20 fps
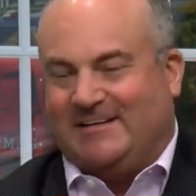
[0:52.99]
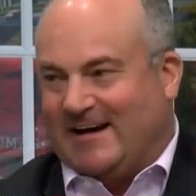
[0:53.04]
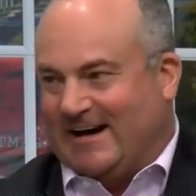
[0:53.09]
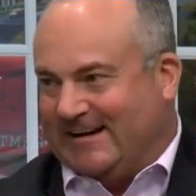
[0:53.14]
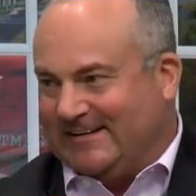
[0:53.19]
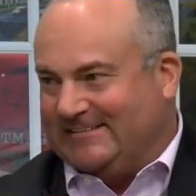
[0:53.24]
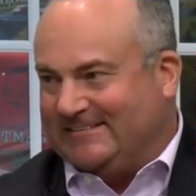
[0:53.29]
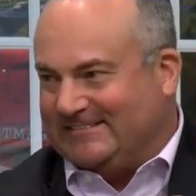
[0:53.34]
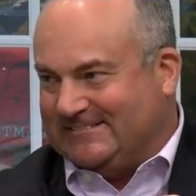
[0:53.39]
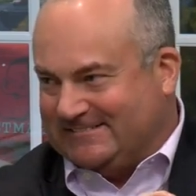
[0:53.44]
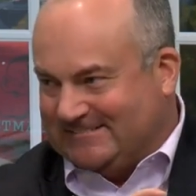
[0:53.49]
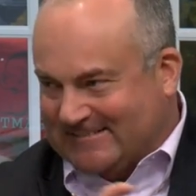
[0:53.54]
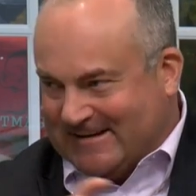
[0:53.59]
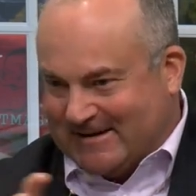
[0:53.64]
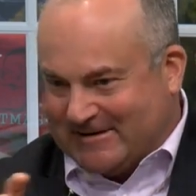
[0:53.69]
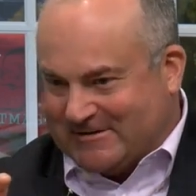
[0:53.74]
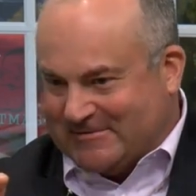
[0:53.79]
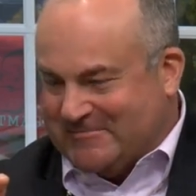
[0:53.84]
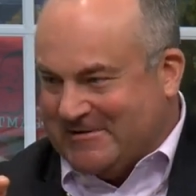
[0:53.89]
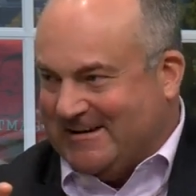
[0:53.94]
Not
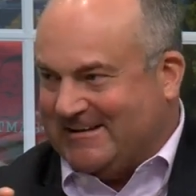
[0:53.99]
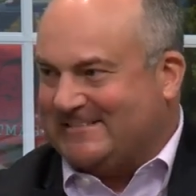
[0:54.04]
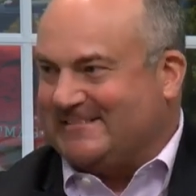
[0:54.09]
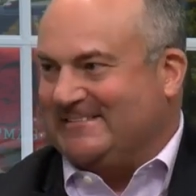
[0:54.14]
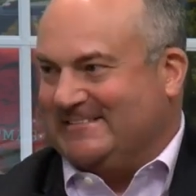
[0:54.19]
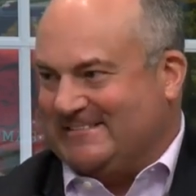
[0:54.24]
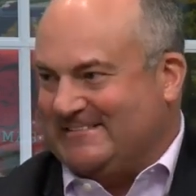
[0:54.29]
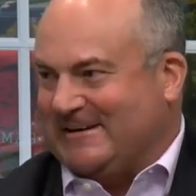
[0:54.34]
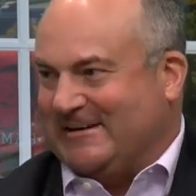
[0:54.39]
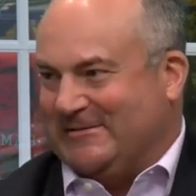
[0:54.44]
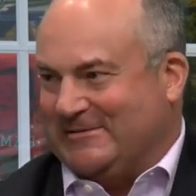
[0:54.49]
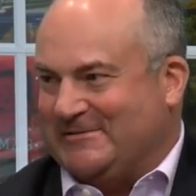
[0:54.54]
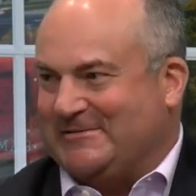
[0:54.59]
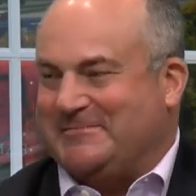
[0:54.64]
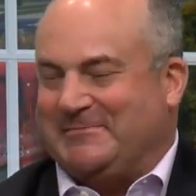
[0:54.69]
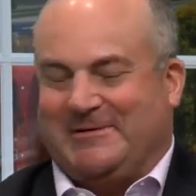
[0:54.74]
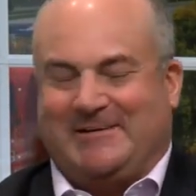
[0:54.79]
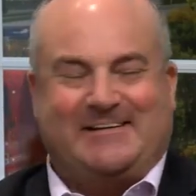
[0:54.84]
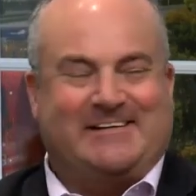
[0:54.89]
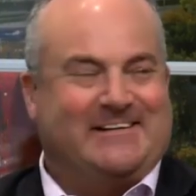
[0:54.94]
gynecomastia, generally
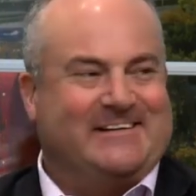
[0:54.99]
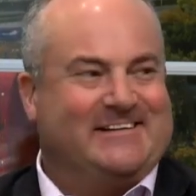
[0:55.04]
speaking.